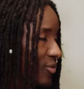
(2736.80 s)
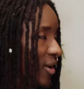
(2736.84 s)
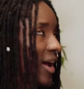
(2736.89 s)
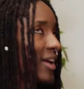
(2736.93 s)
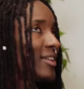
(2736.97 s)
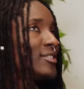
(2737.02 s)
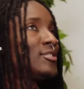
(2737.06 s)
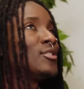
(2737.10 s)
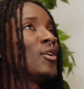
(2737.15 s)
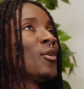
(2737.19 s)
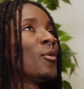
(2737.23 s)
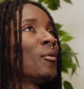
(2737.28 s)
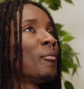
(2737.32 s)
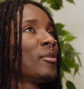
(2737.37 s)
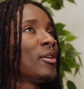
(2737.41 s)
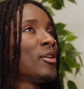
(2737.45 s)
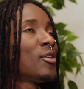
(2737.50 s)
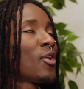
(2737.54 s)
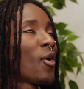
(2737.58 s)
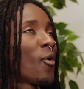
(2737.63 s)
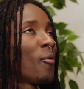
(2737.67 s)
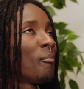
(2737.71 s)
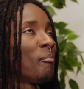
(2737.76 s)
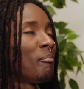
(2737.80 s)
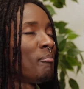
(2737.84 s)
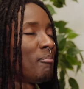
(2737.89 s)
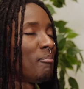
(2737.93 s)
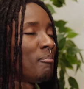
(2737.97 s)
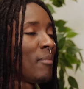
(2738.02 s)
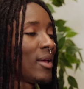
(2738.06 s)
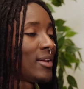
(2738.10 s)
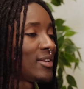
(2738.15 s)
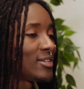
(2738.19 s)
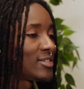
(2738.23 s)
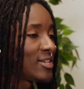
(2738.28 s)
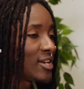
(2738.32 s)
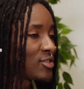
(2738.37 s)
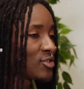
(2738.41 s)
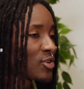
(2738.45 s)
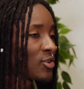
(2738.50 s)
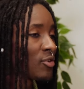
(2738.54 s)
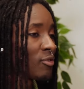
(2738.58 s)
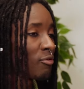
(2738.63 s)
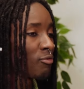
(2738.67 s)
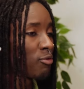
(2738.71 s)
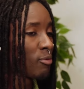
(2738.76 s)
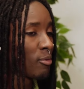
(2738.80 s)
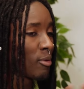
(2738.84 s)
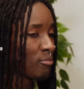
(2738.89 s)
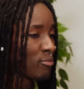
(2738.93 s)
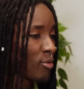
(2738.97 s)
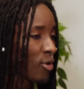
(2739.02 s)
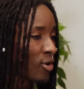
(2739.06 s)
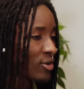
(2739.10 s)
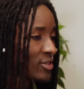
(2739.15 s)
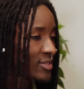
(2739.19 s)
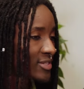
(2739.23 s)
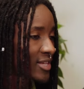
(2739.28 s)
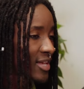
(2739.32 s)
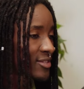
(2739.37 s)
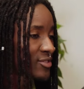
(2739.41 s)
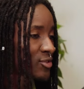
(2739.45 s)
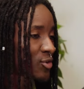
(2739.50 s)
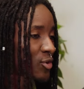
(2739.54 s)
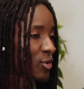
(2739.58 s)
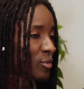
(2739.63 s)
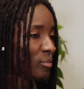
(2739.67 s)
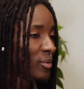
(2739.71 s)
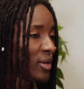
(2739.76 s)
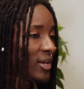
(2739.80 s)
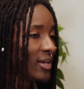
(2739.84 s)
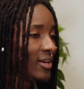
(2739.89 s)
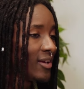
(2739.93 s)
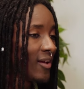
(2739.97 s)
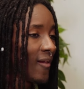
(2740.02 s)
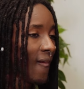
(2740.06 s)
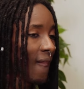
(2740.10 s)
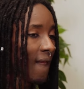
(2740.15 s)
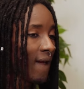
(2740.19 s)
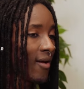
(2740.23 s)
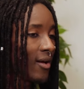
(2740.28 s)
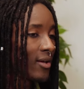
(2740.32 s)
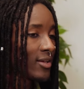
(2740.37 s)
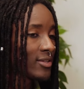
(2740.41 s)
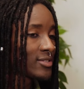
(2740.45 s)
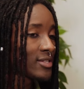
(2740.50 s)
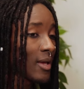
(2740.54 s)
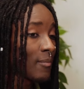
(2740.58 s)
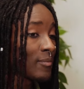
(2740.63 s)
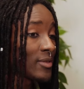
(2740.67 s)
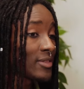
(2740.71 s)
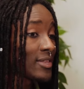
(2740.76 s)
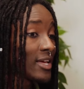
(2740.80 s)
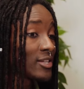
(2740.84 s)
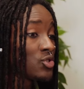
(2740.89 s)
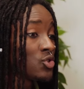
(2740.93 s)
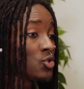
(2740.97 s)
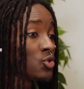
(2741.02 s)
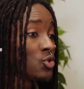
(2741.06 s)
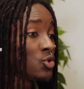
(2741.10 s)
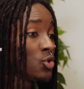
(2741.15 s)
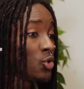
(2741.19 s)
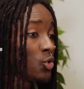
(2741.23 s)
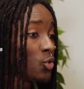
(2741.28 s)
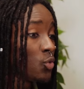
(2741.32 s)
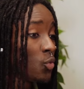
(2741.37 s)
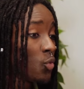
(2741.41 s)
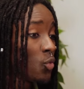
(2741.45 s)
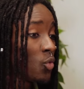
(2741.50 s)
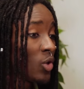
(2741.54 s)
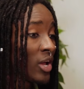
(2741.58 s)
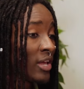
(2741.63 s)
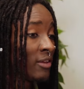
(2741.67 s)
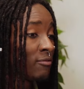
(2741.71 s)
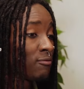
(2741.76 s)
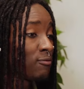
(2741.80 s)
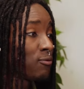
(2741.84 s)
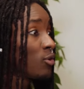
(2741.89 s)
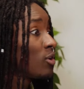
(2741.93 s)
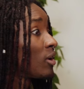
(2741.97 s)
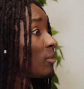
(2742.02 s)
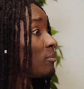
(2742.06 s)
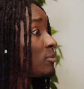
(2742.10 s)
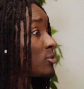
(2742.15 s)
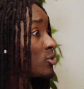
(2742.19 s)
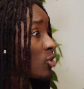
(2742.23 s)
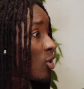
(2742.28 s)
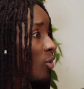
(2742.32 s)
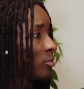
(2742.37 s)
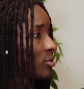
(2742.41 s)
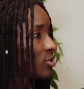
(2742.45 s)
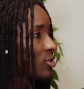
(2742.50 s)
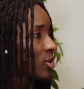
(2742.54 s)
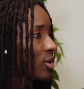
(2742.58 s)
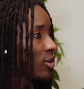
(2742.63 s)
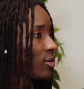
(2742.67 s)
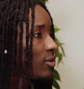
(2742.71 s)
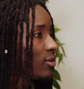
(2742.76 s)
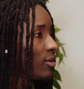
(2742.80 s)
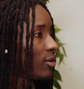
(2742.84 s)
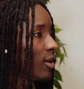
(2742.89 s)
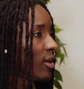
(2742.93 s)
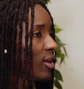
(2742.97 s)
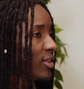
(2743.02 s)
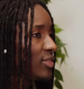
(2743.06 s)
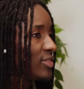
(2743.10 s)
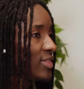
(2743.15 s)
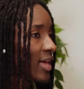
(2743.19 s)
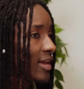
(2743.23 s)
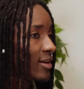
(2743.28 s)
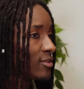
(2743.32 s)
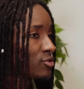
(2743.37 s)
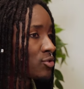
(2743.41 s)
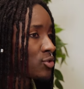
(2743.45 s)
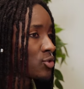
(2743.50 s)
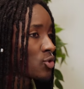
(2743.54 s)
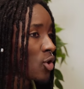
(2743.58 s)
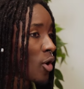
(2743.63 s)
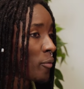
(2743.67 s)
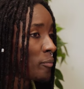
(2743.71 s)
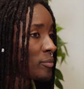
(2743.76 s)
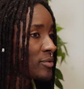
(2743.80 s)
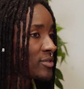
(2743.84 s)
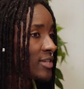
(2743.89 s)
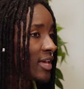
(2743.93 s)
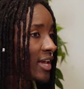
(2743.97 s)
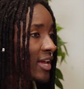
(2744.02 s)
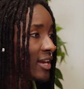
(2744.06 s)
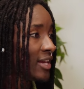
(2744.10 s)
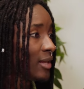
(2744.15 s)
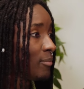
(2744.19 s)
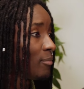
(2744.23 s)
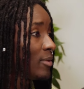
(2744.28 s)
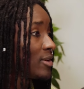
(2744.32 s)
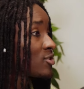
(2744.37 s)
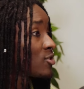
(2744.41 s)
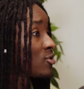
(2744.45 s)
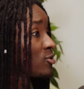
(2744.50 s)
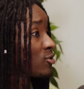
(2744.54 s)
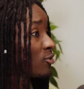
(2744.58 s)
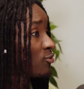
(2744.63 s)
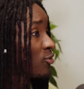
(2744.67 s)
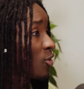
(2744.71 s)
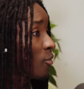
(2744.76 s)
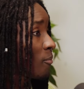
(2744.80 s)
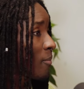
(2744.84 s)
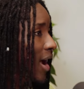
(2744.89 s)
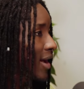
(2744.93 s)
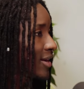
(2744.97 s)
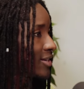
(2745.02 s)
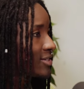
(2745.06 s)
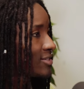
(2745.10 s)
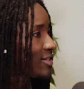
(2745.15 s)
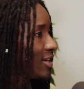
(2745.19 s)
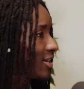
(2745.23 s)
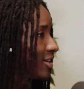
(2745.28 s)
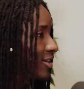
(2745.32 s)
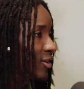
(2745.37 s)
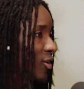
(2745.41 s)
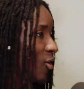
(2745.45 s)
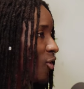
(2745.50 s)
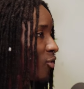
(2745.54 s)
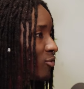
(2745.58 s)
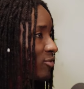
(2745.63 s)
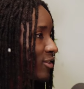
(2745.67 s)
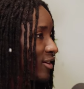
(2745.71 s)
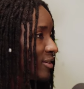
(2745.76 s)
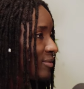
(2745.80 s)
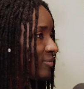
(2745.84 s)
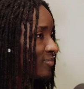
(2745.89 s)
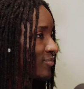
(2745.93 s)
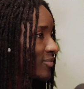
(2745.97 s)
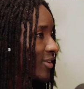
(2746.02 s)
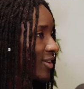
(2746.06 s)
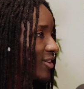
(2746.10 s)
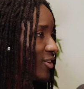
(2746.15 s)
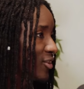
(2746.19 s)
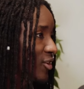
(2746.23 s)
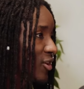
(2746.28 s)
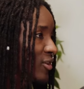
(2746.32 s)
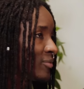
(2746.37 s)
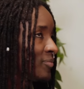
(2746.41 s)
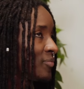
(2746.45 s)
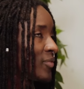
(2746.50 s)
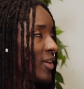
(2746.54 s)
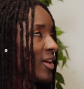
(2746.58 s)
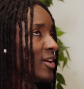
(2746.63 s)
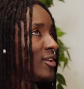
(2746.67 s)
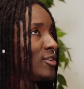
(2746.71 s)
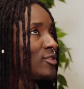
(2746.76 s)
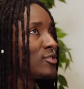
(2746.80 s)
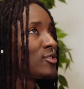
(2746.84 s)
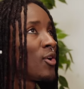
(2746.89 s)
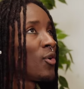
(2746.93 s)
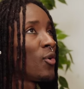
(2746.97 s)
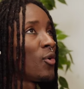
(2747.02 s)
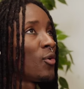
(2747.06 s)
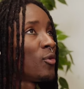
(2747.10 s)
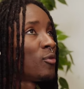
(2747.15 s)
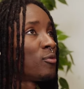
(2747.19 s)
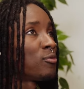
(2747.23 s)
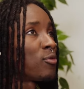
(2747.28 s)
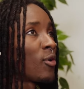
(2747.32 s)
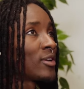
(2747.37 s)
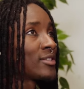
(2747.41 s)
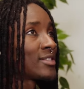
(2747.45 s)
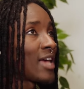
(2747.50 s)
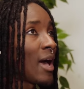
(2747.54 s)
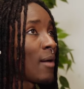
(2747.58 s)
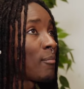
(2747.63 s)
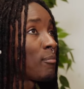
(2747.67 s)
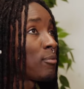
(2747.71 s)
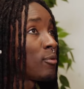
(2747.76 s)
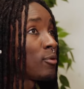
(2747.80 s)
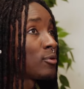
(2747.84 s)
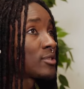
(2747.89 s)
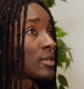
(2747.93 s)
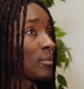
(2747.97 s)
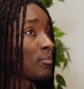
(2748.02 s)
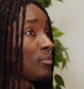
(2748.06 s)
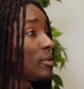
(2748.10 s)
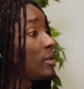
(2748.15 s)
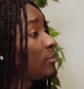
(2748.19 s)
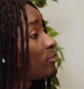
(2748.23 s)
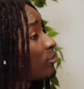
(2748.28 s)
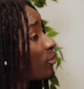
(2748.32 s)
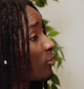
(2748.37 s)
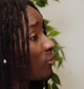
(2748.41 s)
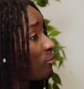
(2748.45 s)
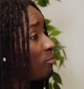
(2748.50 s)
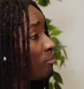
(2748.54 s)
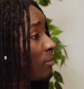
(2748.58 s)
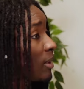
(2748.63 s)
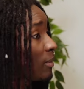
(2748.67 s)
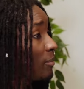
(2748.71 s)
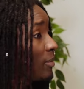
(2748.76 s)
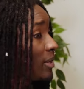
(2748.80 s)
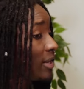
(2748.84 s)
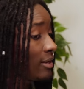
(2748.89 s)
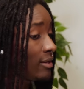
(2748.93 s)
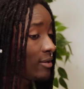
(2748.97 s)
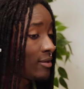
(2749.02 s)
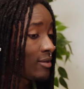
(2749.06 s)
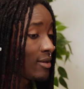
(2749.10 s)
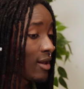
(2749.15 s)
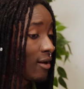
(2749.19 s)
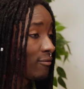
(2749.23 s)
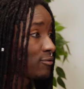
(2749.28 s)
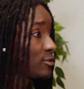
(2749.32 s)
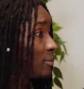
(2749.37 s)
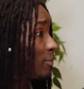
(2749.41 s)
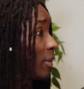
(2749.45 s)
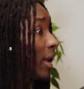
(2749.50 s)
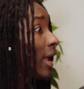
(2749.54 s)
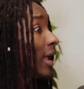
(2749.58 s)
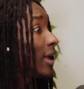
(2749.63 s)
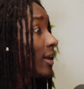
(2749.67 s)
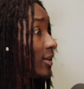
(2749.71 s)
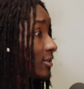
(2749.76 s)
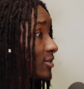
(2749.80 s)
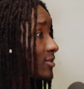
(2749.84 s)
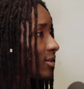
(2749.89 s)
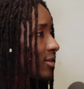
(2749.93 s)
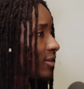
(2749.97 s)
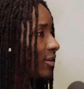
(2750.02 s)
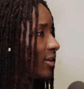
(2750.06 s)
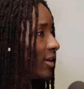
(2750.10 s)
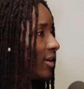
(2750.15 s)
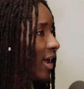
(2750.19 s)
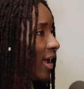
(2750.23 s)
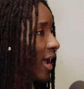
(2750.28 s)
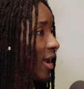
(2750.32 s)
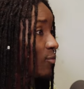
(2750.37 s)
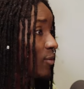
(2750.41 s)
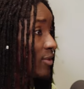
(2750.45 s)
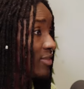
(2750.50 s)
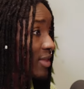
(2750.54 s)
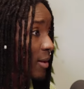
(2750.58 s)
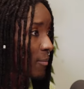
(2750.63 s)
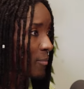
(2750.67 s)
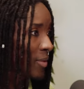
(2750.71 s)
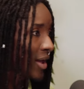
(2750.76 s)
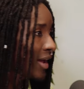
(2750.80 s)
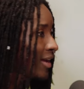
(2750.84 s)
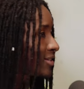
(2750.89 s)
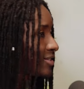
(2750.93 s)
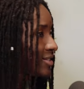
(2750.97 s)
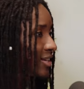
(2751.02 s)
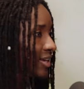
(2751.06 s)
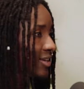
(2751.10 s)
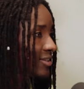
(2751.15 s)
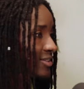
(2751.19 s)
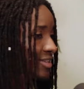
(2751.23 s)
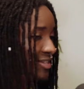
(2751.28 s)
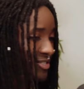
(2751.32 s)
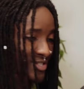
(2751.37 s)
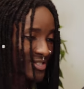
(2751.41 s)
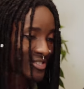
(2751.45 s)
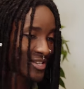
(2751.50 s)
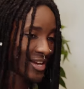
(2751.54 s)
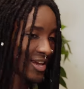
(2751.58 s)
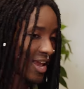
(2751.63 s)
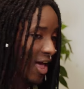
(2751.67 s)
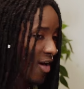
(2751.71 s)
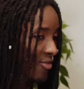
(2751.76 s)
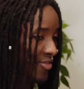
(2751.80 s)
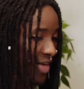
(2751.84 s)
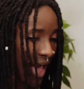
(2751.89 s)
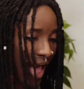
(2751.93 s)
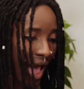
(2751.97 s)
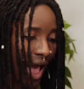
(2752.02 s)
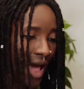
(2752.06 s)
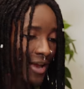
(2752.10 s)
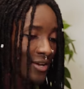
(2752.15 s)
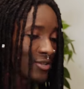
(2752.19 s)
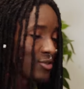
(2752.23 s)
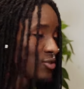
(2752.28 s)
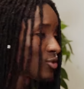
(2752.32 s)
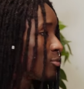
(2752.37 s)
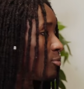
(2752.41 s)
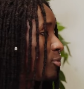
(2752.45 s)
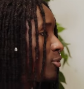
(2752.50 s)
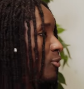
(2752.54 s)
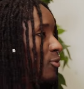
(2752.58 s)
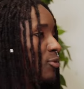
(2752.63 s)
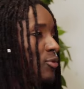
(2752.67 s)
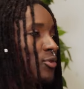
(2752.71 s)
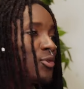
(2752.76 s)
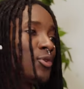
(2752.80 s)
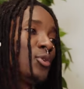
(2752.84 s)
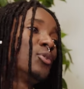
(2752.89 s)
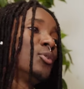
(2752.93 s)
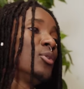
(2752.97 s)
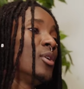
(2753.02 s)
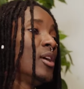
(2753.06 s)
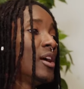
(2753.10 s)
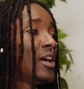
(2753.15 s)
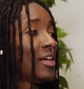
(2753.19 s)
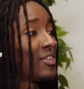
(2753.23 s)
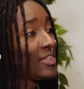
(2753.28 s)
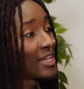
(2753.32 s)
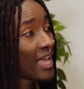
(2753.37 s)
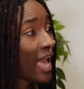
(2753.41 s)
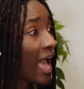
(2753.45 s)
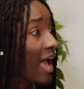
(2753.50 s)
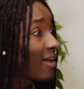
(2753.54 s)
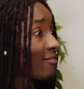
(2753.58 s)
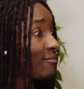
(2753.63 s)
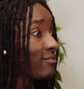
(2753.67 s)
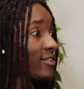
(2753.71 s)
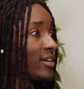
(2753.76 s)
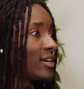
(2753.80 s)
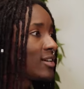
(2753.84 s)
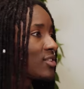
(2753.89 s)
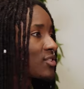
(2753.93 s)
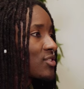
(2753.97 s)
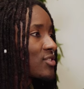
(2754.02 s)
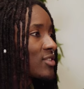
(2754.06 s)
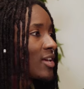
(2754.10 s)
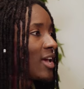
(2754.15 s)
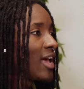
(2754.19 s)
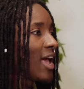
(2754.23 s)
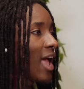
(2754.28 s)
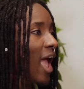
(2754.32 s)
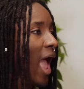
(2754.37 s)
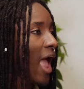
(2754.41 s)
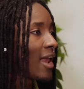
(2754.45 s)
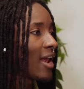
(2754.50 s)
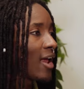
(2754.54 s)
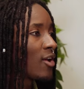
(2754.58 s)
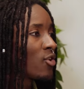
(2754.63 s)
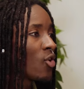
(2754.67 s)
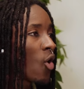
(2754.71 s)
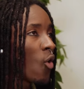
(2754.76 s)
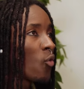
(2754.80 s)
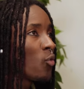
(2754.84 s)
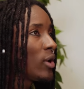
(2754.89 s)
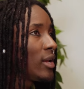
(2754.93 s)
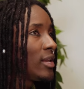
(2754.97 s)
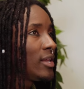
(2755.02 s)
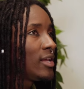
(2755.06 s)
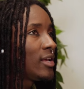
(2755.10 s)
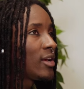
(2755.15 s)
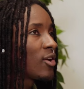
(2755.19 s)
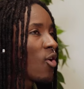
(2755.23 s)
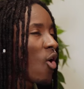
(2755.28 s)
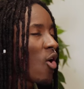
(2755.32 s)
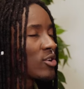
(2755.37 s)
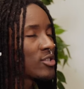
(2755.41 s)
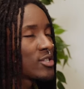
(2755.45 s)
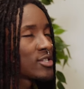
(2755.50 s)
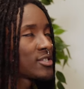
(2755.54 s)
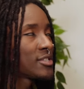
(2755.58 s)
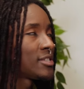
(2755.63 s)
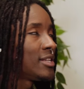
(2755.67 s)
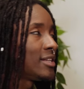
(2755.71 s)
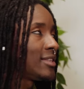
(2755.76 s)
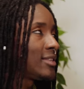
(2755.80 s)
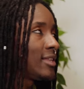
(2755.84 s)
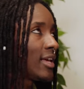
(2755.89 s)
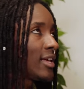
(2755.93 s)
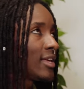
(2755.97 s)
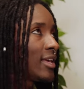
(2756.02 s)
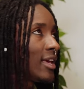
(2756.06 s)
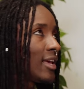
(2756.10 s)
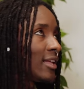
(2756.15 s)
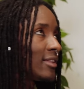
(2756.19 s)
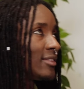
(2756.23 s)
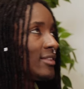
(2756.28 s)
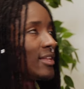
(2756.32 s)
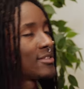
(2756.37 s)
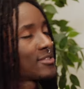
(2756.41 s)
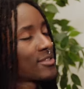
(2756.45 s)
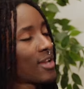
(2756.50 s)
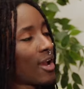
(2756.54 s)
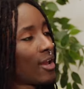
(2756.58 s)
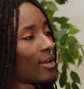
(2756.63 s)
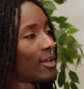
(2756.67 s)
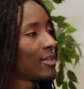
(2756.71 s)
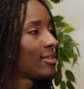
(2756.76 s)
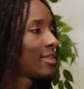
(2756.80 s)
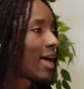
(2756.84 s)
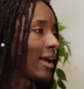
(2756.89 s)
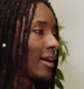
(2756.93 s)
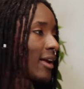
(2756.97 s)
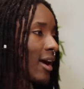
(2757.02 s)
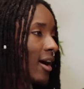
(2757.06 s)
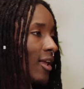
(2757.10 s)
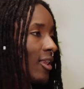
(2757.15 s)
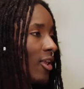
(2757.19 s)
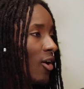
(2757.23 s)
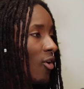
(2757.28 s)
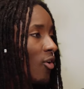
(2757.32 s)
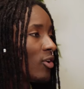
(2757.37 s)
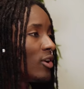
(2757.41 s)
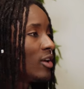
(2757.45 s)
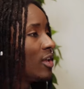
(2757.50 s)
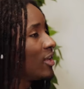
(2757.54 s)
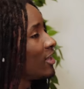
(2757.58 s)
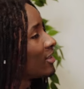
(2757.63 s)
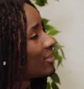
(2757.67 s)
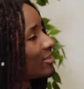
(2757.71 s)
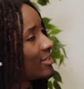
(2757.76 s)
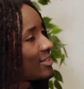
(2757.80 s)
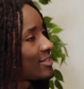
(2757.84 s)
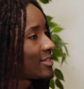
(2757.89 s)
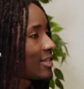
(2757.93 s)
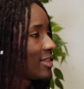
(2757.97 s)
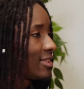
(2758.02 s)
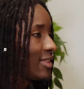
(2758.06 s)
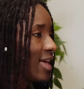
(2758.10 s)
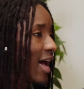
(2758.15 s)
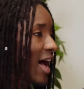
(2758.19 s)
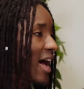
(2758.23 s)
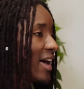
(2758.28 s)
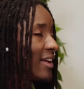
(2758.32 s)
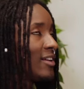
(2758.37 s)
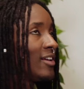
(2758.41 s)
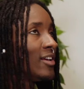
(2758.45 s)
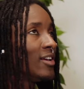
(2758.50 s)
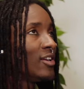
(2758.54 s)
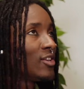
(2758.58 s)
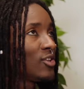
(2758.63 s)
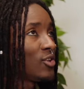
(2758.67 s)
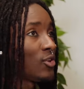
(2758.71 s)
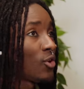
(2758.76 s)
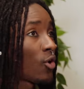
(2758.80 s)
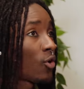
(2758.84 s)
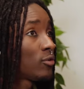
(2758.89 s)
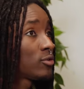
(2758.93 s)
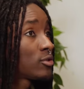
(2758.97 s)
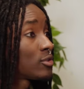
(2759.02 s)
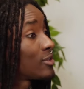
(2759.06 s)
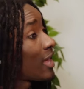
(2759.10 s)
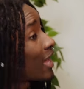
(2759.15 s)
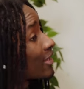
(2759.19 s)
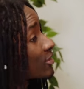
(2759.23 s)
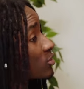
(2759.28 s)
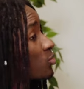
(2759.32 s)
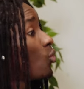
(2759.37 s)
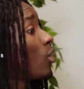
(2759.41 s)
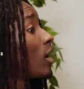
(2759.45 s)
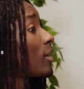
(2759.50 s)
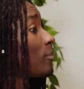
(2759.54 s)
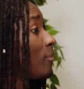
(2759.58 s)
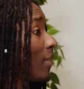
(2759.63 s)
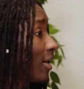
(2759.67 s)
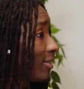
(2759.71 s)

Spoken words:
Right. So, you know, meditation from a broad sense could be something that you do in full absorption that stops the inhibitions of your mind taking over, you know. So, for example, some people maybe love to paint. And when they're painting, they just allow their hand to move through the canvas and are not really consciously thinking this color, that color, this and that, you know. So that's one